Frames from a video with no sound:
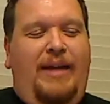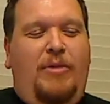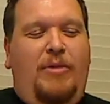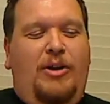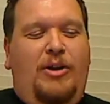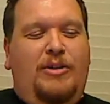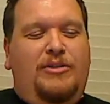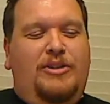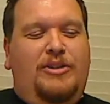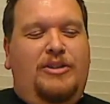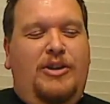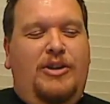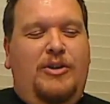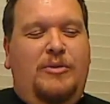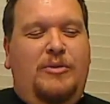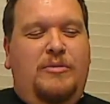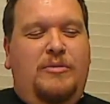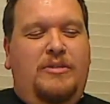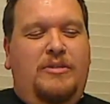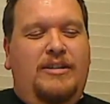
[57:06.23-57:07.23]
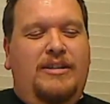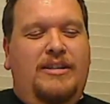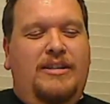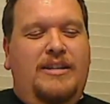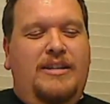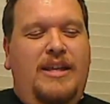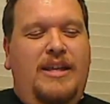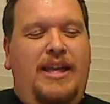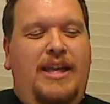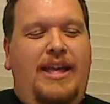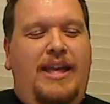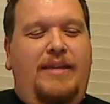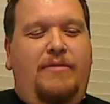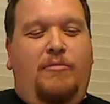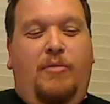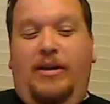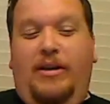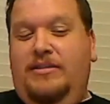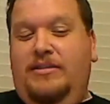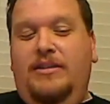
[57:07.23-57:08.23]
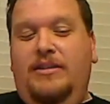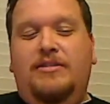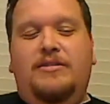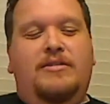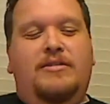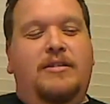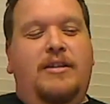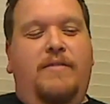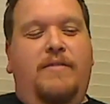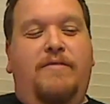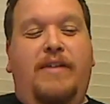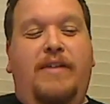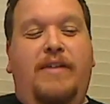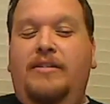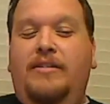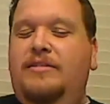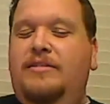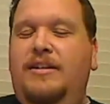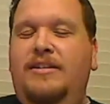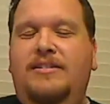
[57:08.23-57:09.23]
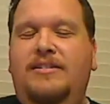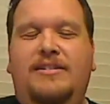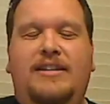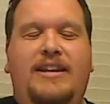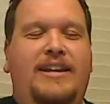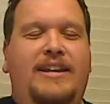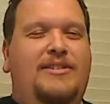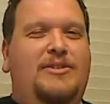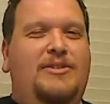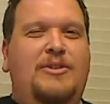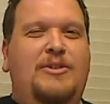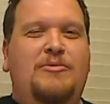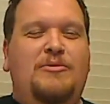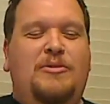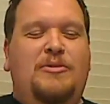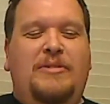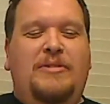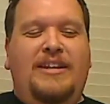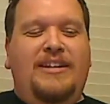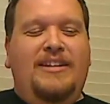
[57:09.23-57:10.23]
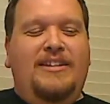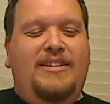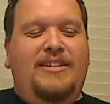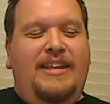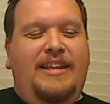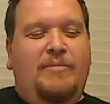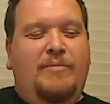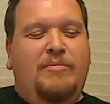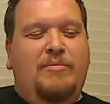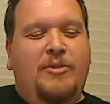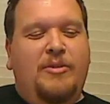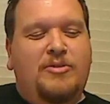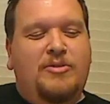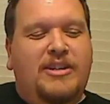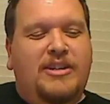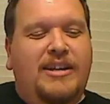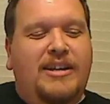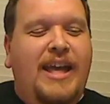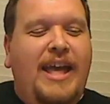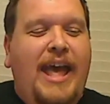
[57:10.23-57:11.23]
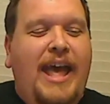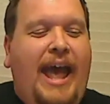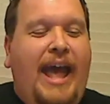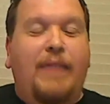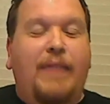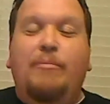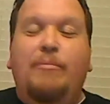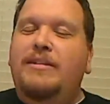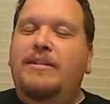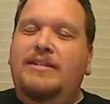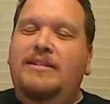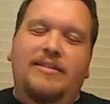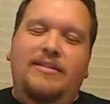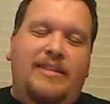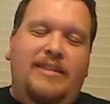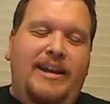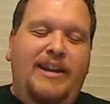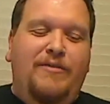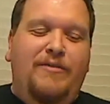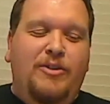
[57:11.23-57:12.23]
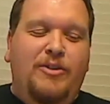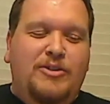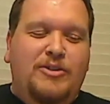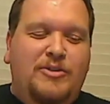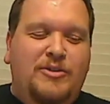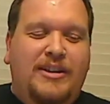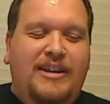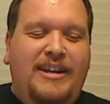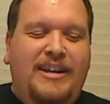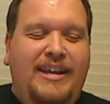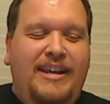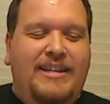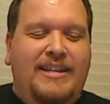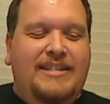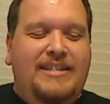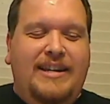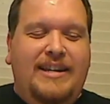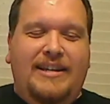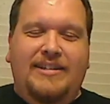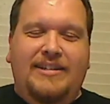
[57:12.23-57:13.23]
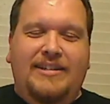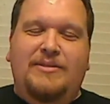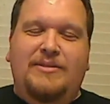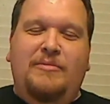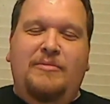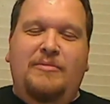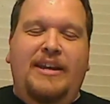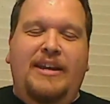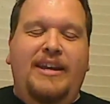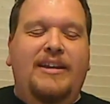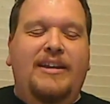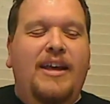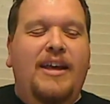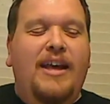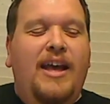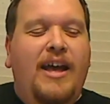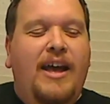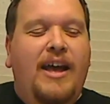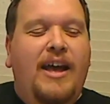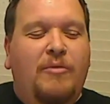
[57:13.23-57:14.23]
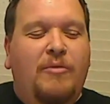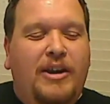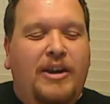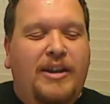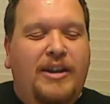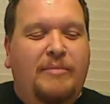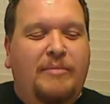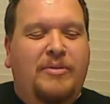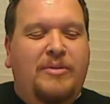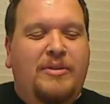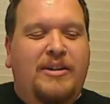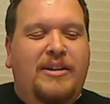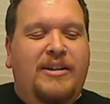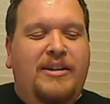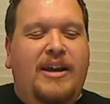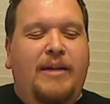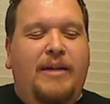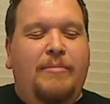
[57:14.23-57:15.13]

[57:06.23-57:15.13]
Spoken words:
I'm also, since Valentine's Day is so quickly approaching, and my 10th anniversary is next week, we're going to put...